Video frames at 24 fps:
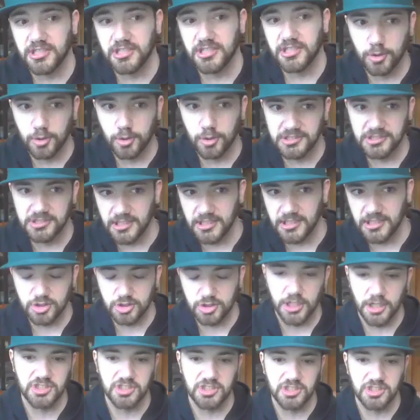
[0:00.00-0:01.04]
or it's just
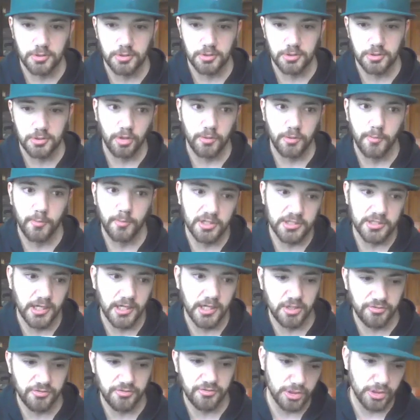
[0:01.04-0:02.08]
that the coaches didn't trust
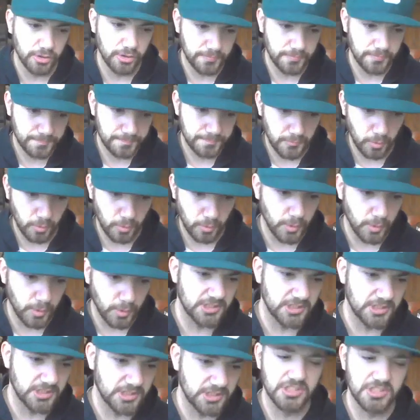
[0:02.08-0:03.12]
him to throw the ball down the
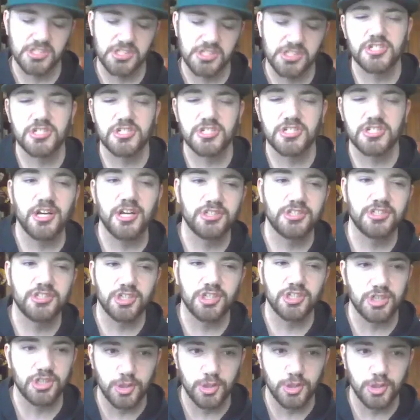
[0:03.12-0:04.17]
field, which
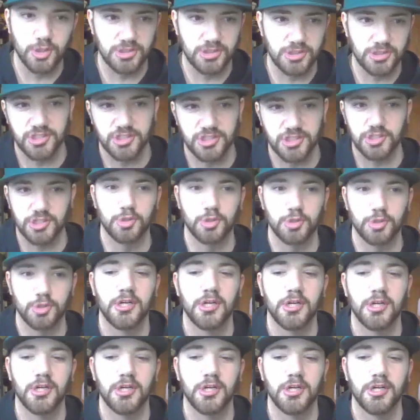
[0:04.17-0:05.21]
is such a
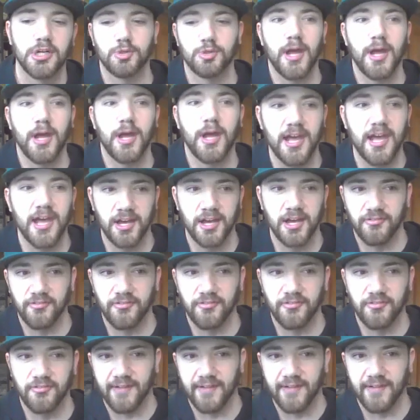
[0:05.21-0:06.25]
huge issue
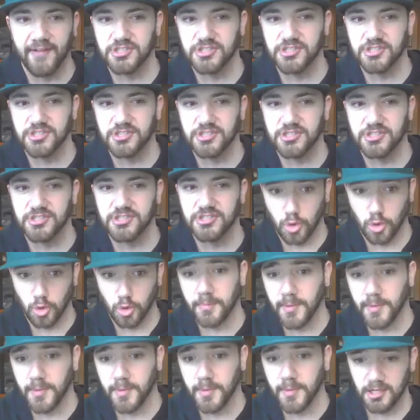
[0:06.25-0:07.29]
to have,
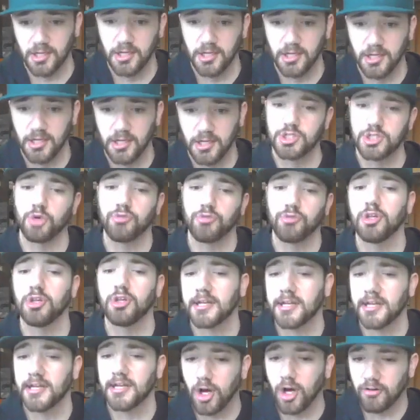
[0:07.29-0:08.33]
obviously, as a
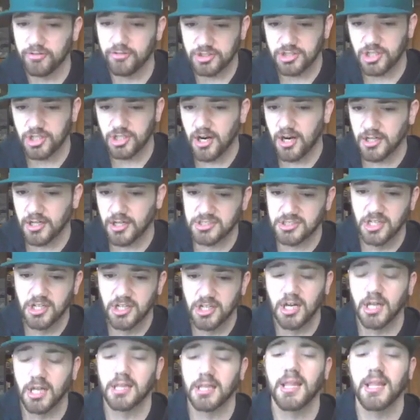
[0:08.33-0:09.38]
quarterback. So if you look at
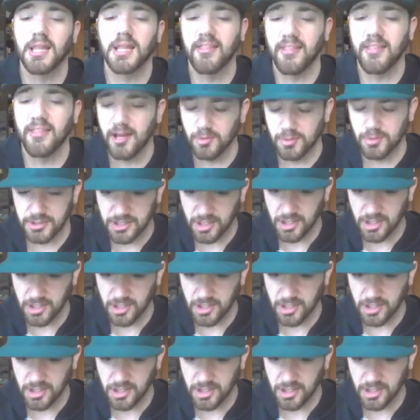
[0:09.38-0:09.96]
all of his yards,